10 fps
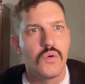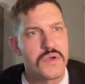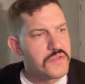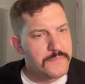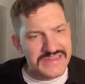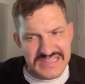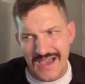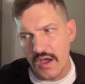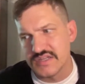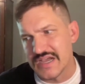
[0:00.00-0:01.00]
whether it be
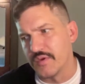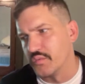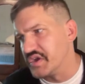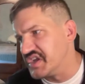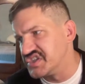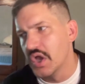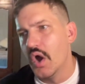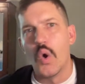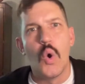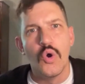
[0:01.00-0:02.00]
Tommy Rees
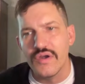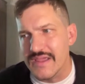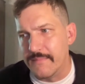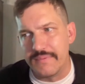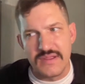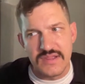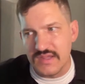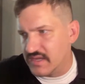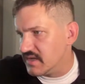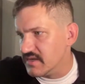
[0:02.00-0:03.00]
or it
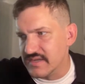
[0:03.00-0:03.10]
be